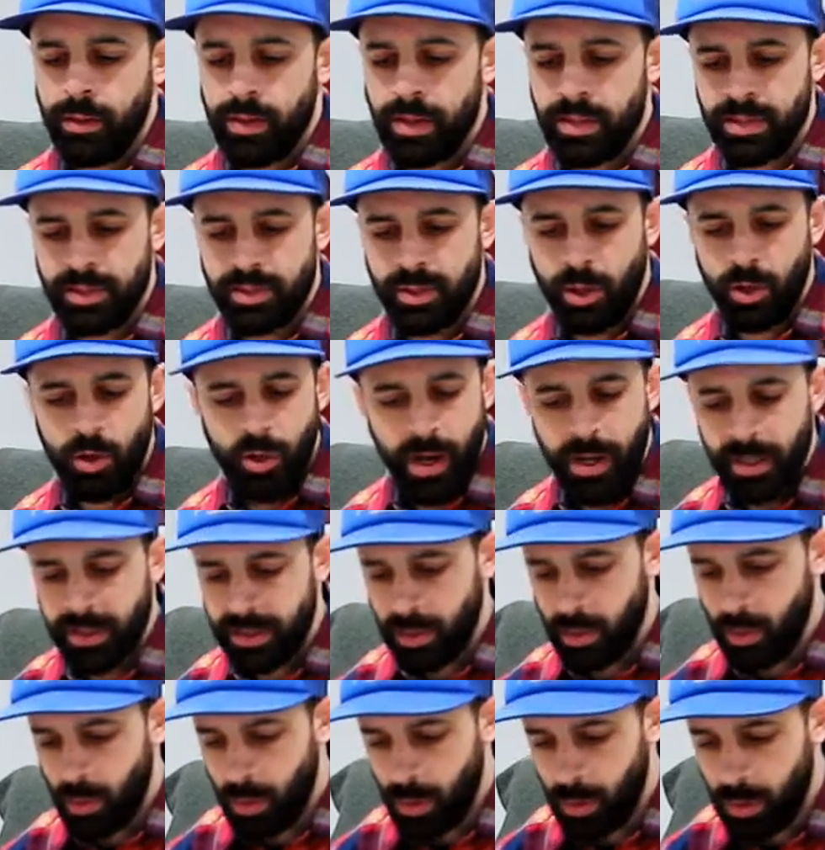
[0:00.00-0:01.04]
this is a great
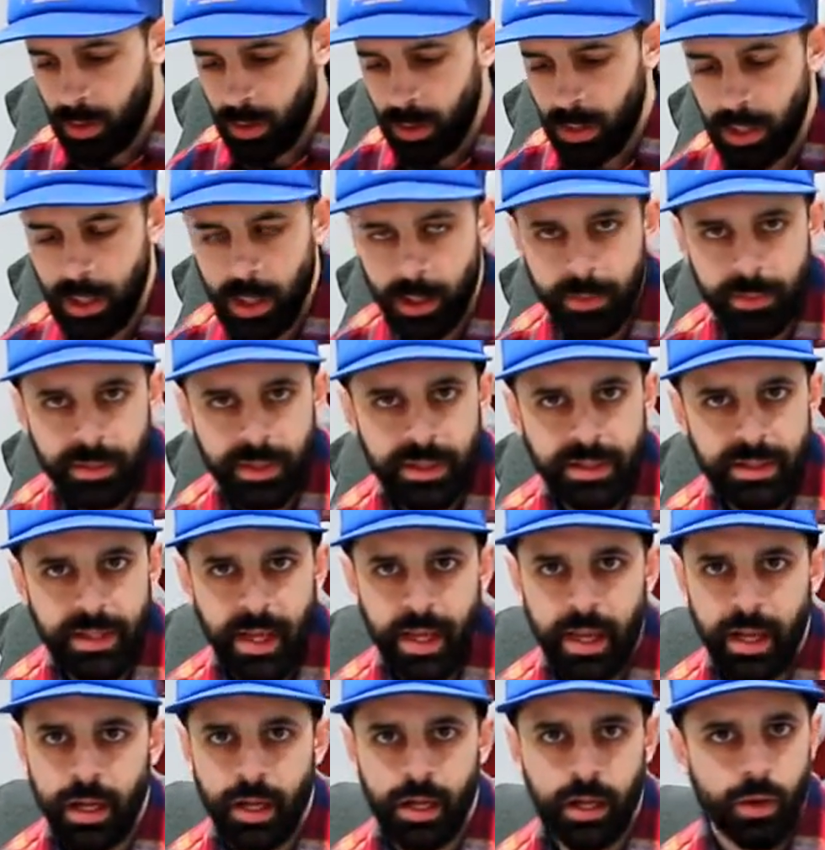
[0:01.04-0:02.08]
tool to
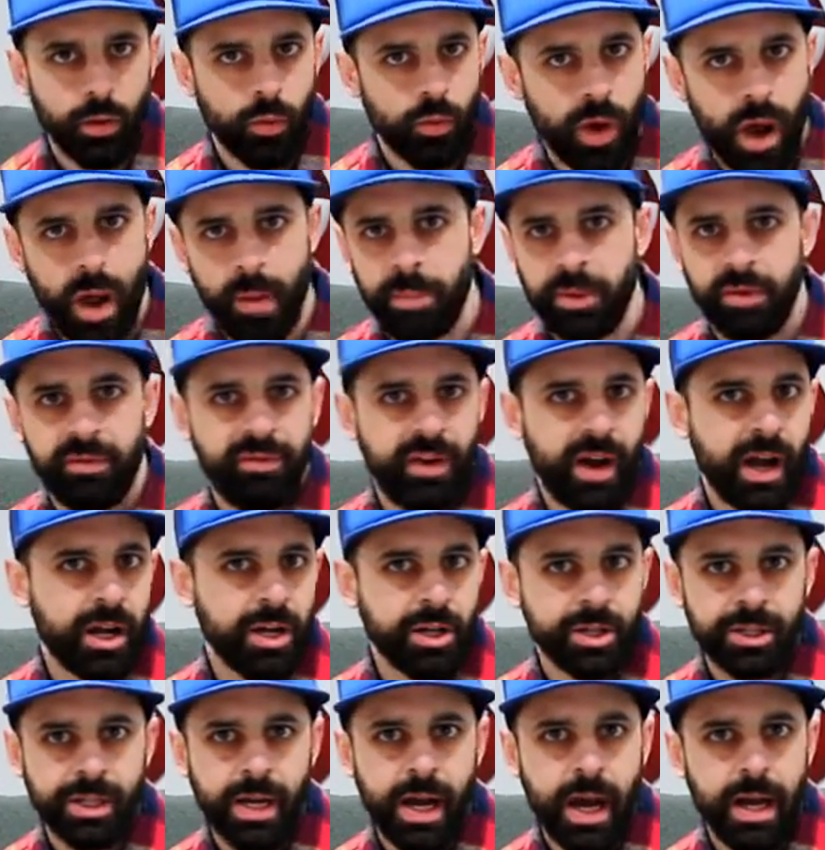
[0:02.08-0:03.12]
take rapid
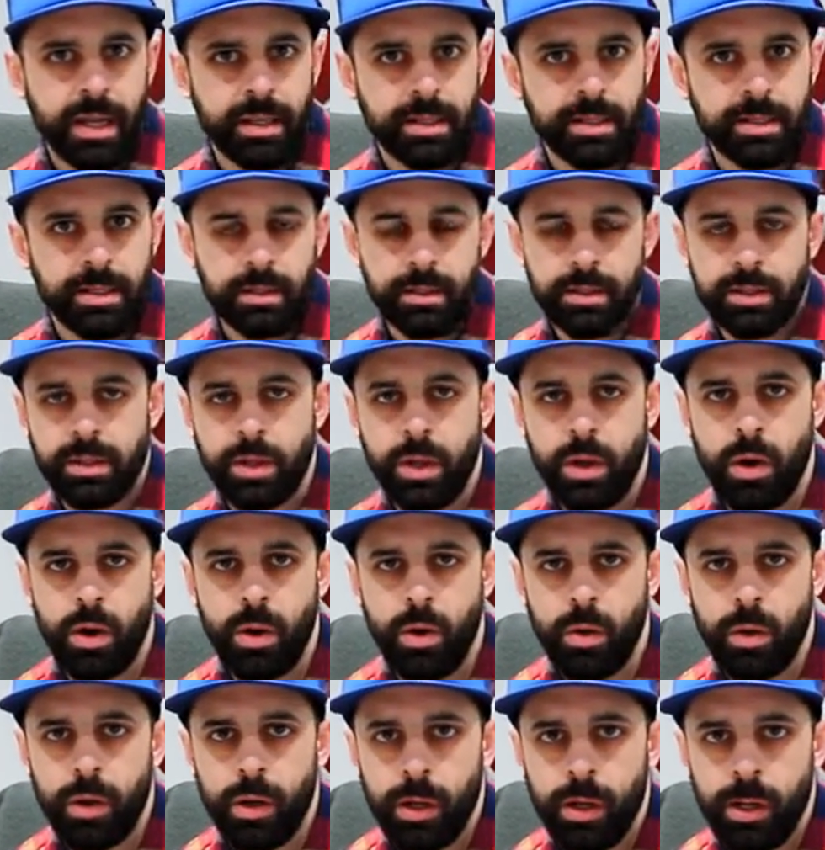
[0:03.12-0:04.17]
fire shots.
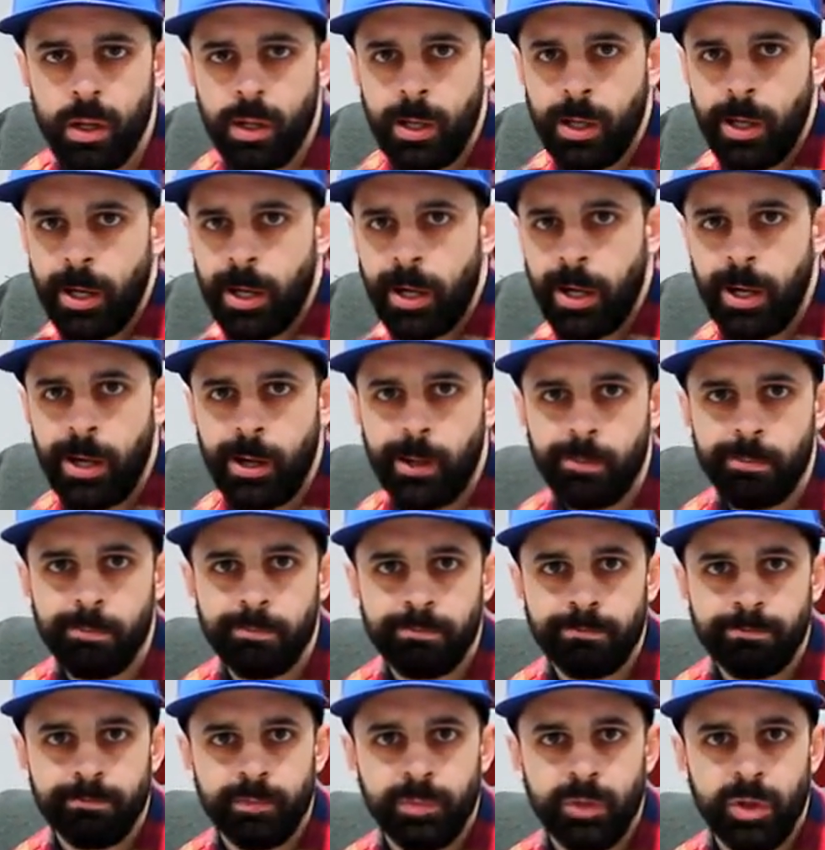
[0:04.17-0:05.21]
So
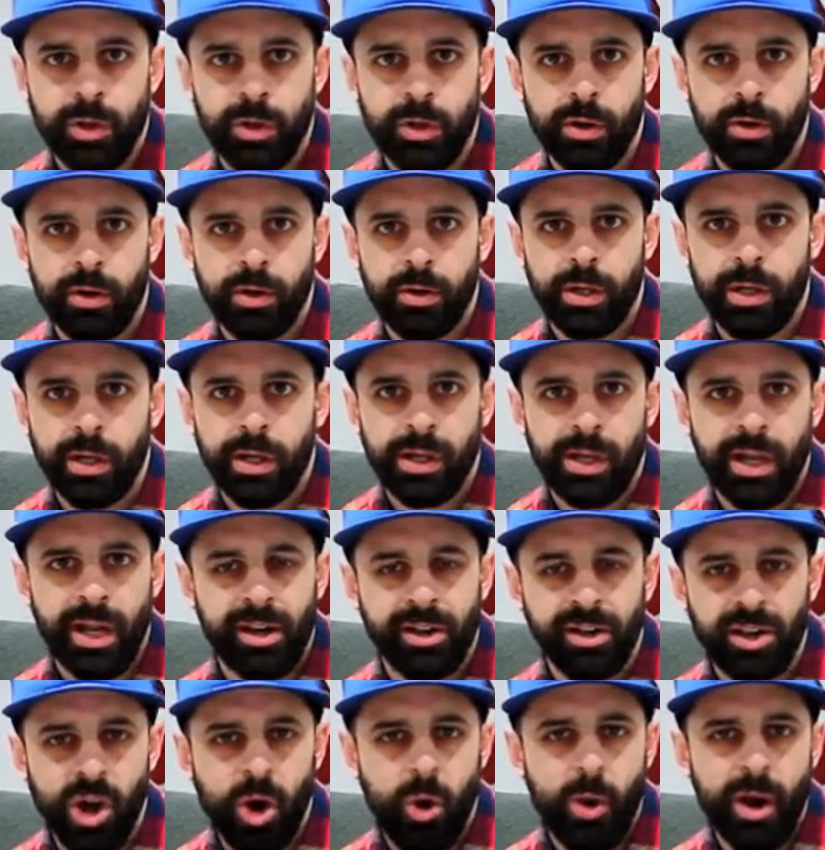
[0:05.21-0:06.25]
you're kind
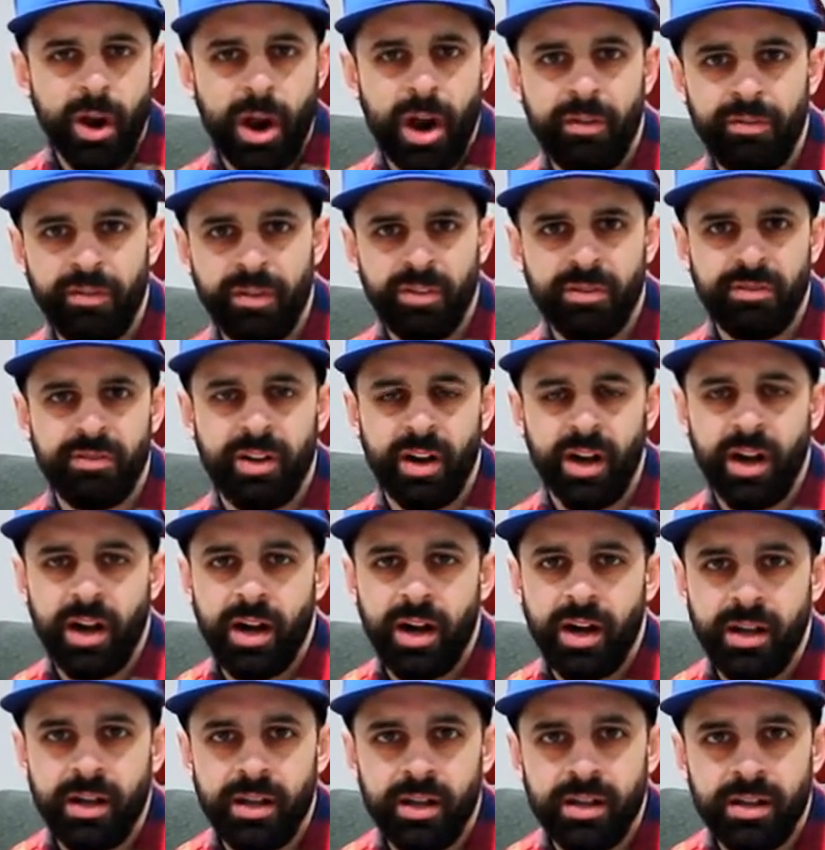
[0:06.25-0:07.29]
of going off of
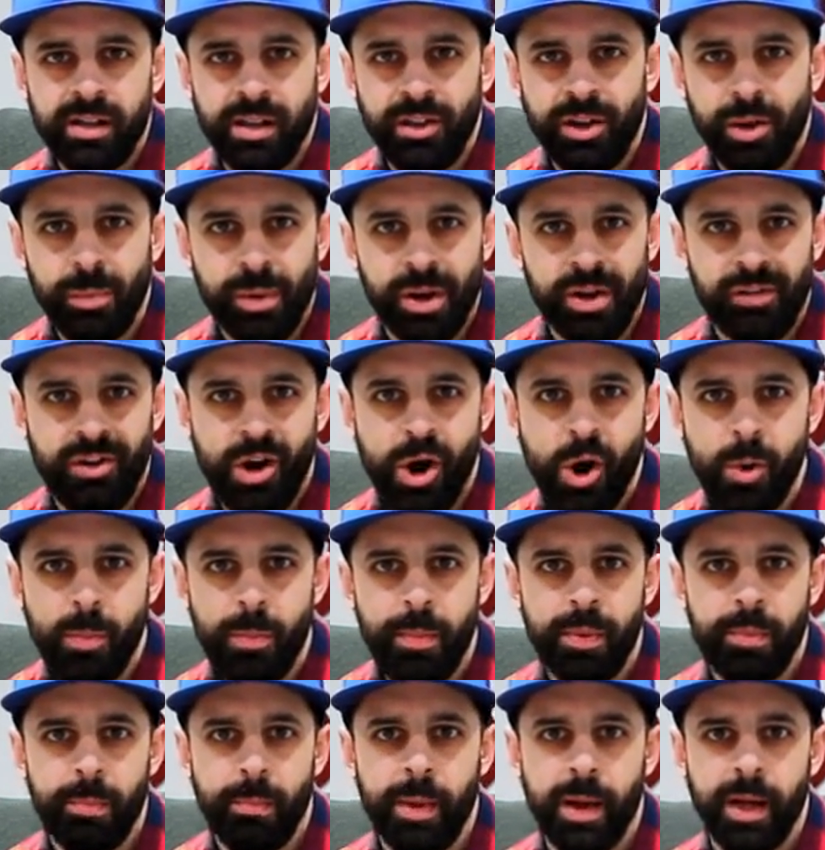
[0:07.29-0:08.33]
a little bit of hope,
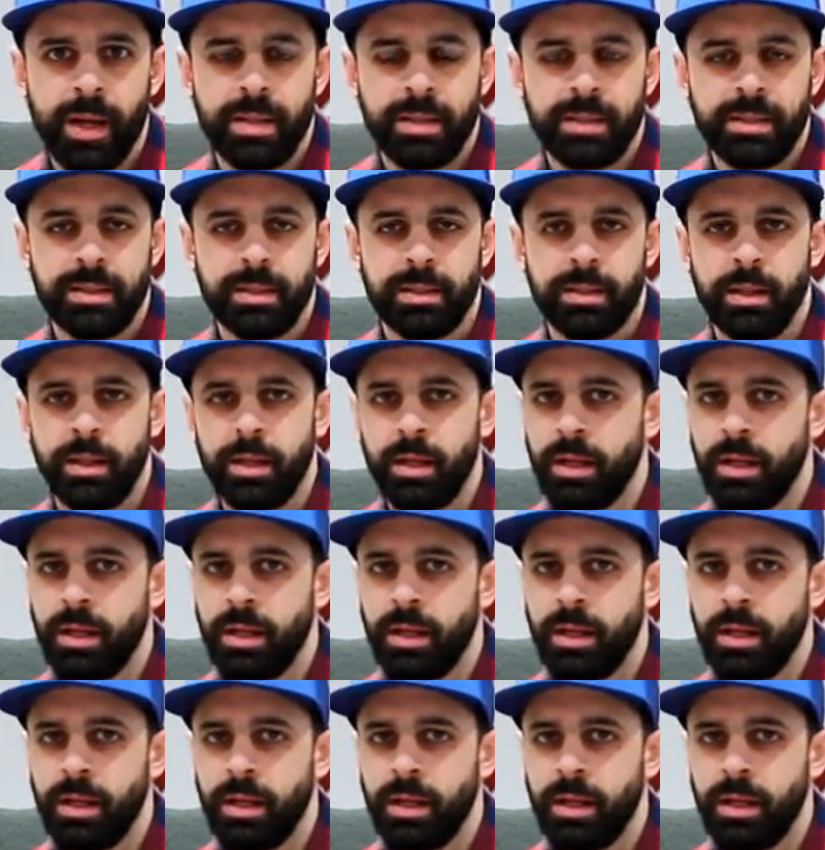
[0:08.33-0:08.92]
but